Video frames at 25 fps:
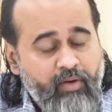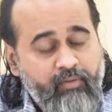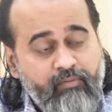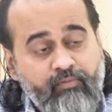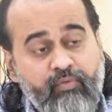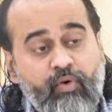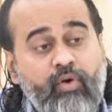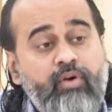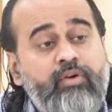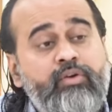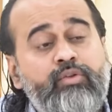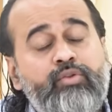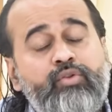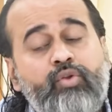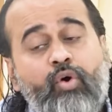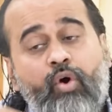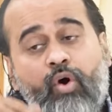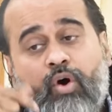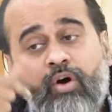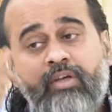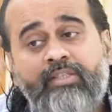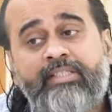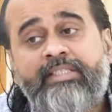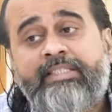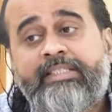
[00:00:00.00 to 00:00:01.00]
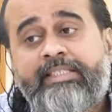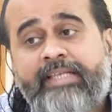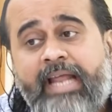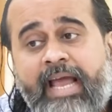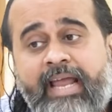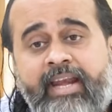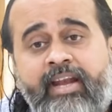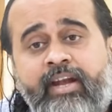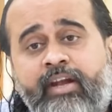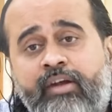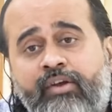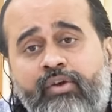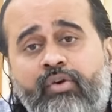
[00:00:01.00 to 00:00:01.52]
Would those
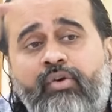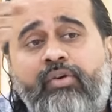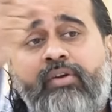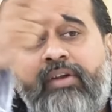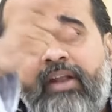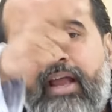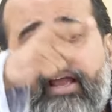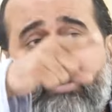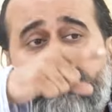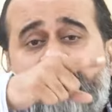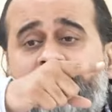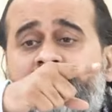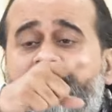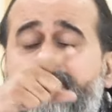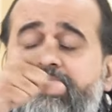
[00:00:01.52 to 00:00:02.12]
10 into 10,